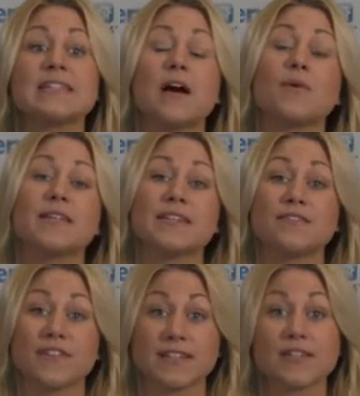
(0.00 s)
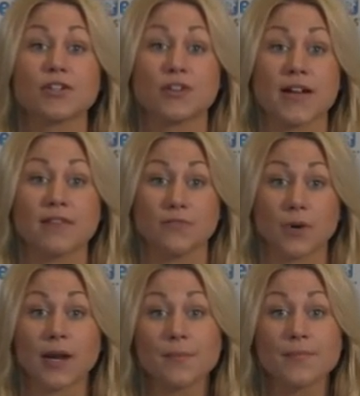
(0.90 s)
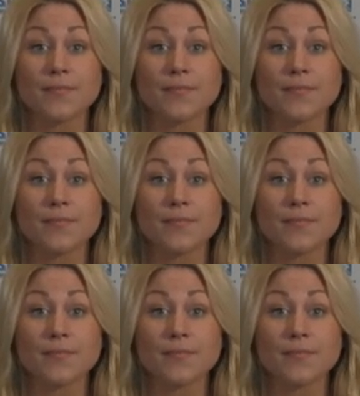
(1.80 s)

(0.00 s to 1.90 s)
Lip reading: not willing to fix it or credit for it.